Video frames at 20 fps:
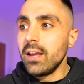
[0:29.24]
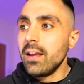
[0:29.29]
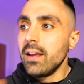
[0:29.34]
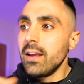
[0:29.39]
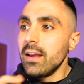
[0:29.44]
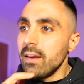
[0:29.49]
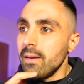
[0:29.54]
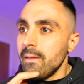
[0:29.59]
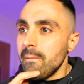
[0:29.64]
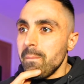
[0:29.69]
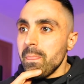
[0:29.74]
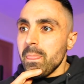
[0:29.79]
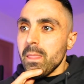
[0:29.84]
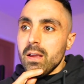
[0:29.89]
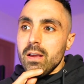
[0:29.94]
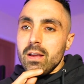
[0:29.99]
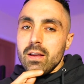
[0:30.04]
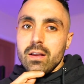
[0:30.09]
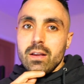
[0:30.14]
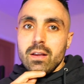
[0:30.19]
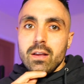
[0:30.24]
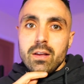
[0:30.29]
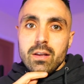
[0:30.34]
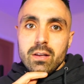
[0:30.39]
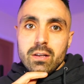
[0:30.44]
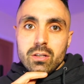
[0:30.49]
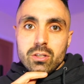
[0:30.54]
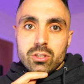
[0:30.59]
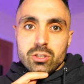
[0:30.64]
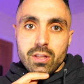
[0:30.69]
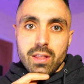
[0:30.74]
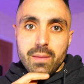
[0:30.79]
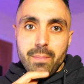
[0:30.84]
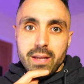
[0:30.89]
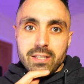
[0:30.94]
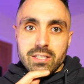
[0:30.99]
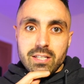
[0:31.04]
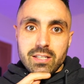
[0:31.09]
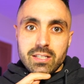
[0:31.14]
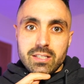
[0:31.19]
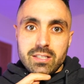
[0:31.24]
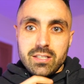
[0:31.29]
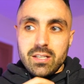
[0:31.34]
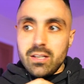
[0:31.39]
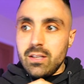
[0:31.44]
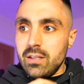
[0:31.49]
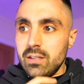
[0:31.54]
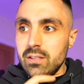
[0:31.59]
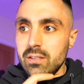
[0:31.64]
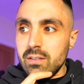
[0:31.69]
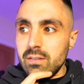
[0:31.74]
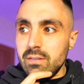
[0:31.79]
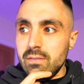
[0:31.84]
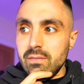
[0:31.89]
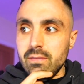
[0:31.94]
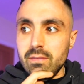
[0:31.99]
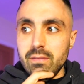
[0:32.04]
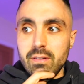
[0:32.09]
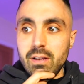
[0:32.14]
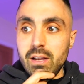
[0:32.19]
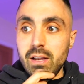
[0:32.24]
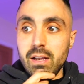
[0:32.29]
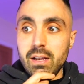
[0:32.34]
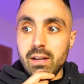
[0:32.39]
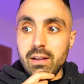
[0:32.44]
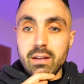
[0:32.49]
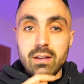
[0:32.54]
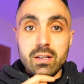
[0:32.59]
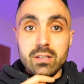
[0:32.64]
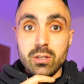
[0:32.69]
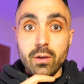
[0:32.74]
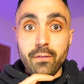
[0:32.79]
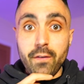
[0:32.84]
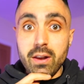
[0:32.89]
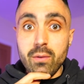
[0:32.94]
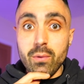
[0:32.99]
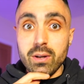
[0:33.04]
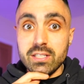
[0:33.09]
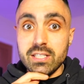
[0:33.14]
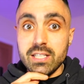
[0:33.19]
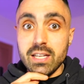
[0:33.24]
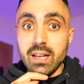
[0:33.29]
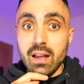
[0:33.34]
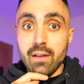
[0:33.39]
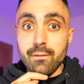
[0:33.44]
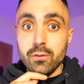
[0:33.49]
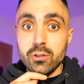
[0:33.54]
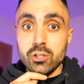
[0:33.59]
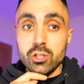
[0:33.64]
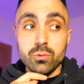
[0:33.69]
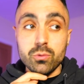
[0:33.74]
me and the camera person, but for the most part, everything that I said to the media is